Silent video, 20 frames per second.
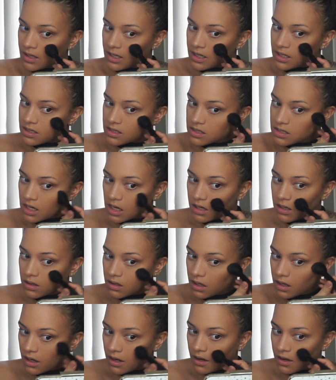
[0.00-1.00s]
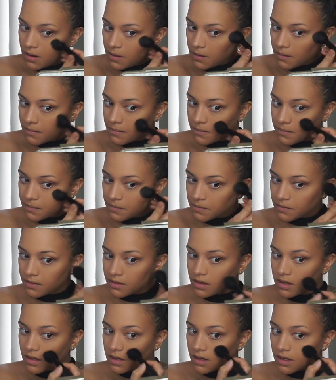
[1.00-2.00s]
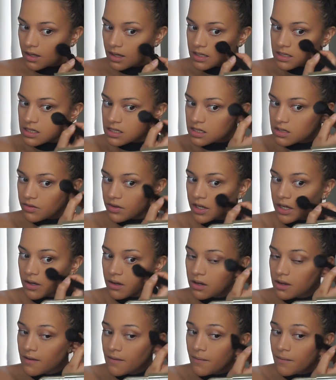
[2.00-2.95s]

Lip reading: like a subtle glow, I guess it's for you.